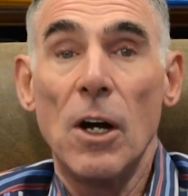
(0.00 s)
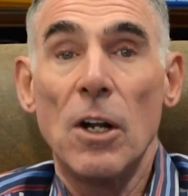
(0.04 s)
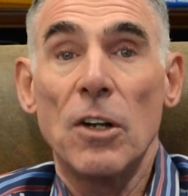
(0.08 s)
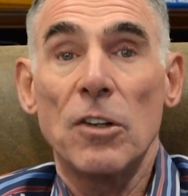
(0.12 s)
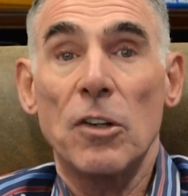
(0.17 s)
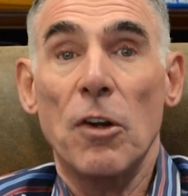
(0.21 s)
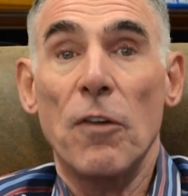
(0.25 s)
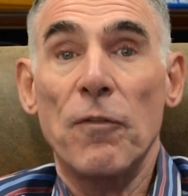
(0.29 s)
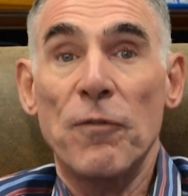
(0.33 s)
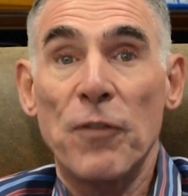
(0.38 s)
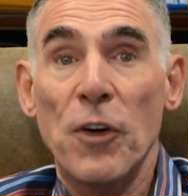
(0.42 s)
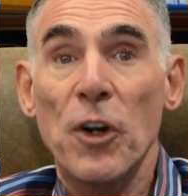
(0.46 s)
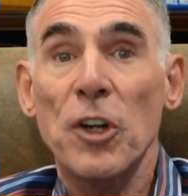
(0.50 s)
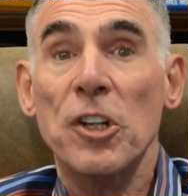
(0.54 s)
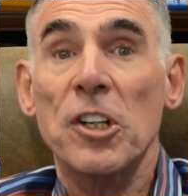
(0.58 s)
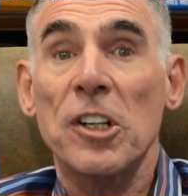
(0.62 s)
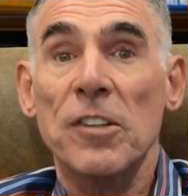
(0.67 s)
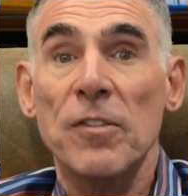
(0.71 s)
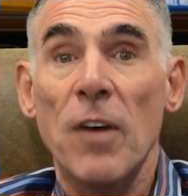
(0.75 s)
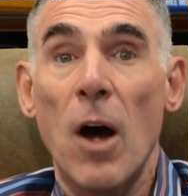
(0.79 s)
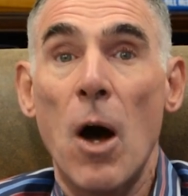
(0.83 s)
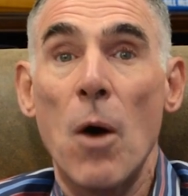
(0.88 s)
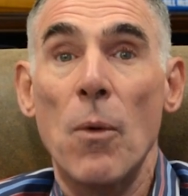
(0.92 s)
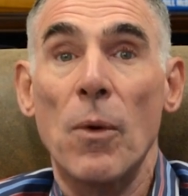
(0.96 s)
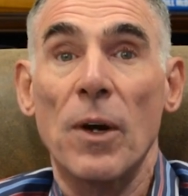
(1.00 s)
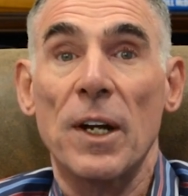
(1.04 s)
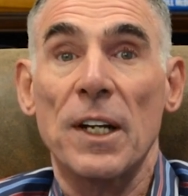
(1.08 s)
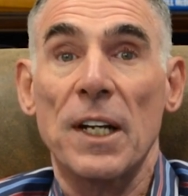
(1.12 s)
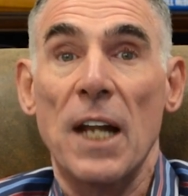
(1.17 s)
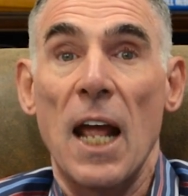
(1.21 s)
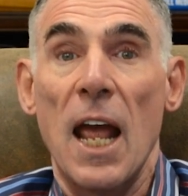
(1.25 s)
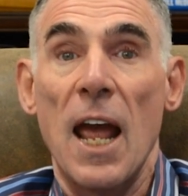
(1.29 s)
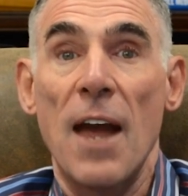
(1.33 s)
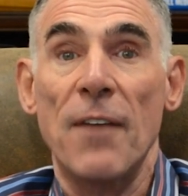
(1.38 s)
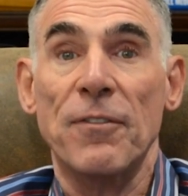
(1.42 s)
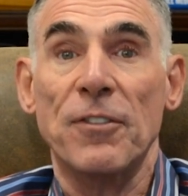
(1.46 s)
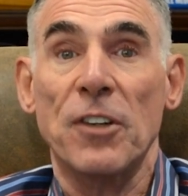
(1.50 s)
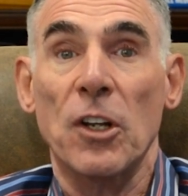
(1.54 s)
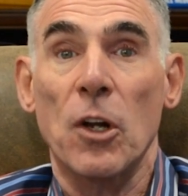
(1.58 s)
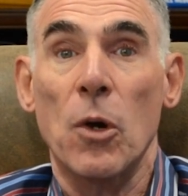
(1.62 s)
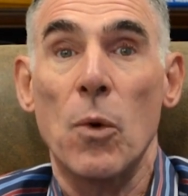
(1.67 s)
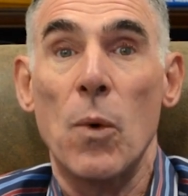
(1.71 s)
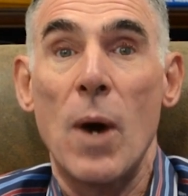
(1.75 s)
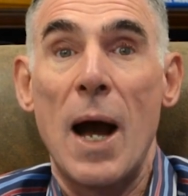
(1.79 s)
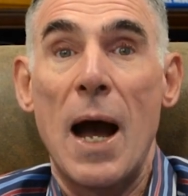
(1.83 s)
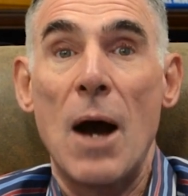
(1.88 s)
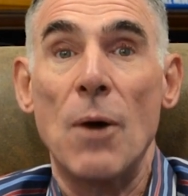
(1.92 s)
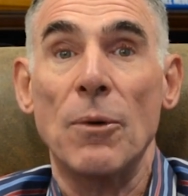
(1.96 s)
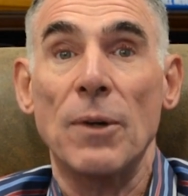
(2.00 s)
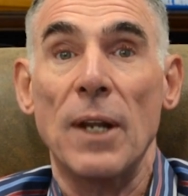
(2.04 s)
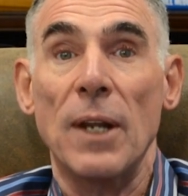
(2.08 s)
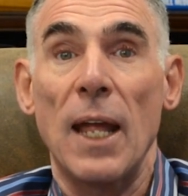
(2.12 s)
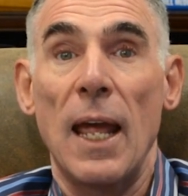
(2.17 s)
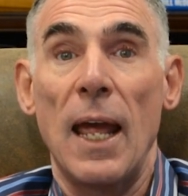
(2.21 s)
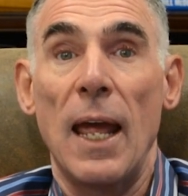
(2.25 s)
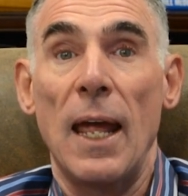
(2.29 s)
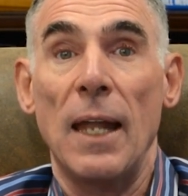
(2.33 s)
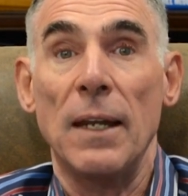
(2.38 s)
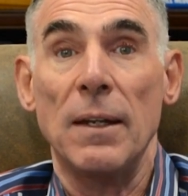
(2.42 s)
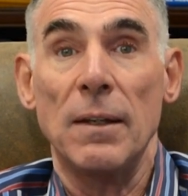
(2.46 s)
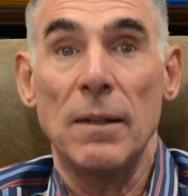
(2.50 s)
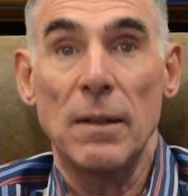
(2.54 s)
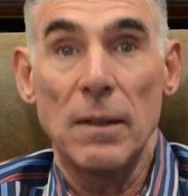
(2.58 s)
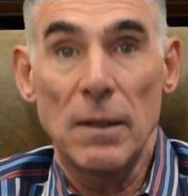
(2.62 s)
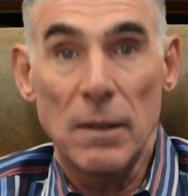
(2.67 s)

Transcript: So first of all, we're going to have to go out and